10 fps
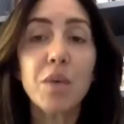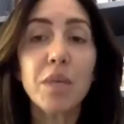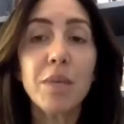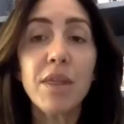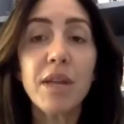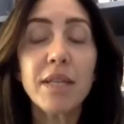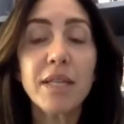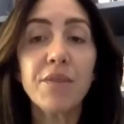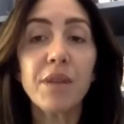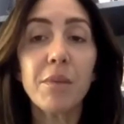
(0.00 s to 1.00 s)
some of the things I
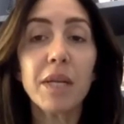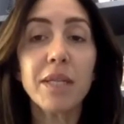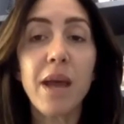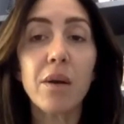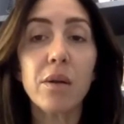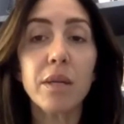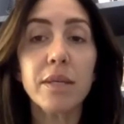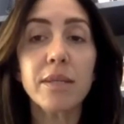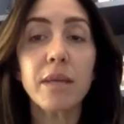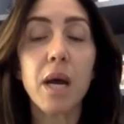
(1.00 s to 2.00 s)
definitely want to tackle
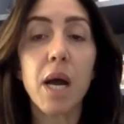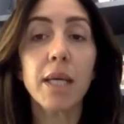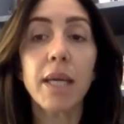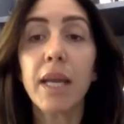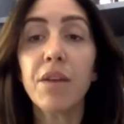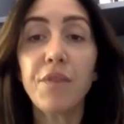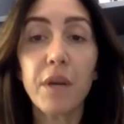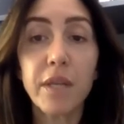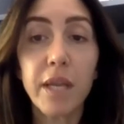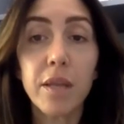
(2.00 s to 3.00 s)
is uh, getting
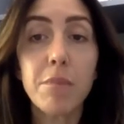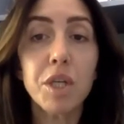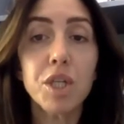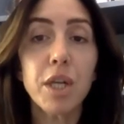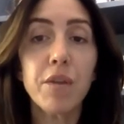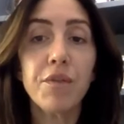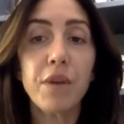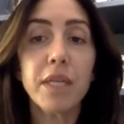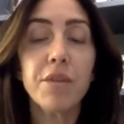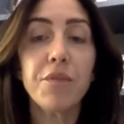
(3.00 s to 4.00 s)
funding, the much needed
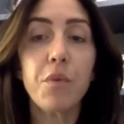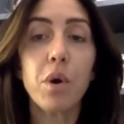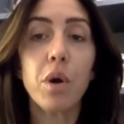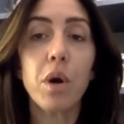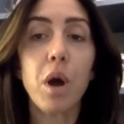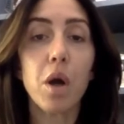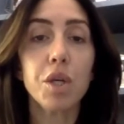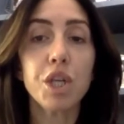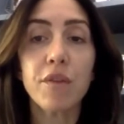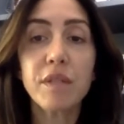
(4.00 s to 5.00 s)
funding for our
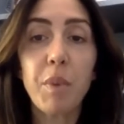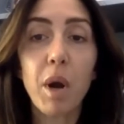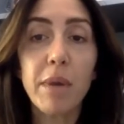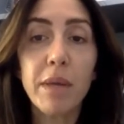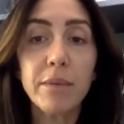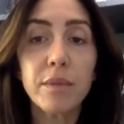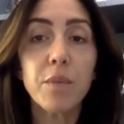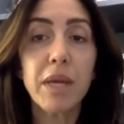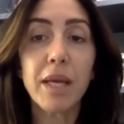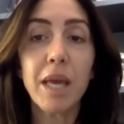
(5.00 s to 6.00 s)
sheriff's department, so
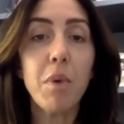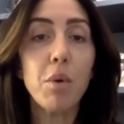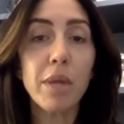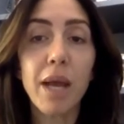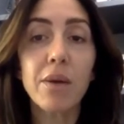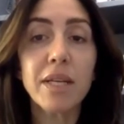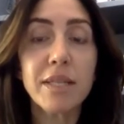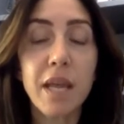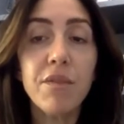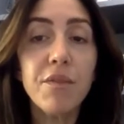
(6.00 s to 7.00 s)
we can keep Oakland County
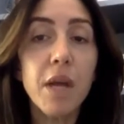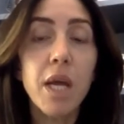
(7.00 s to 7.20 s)
safe